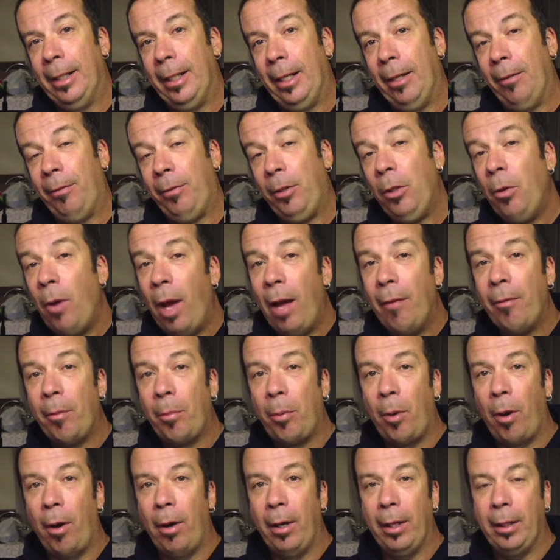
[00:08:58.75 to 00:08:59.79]
If you have a
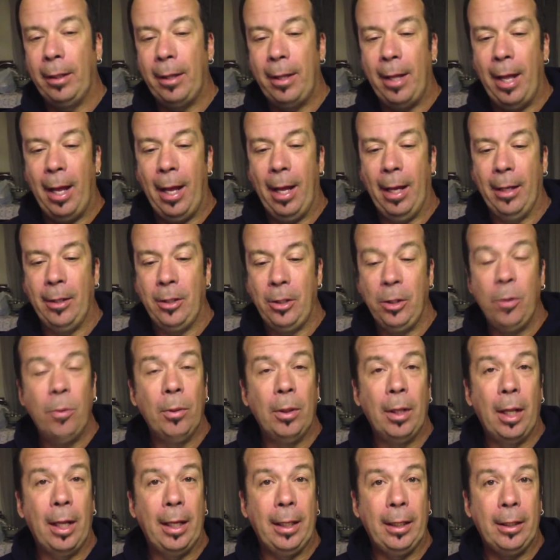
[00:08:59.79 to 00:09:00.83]
product that you would
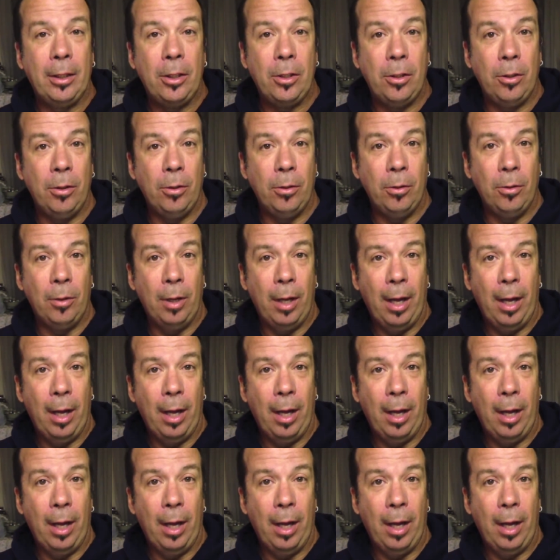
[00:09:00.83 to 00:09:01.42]
like to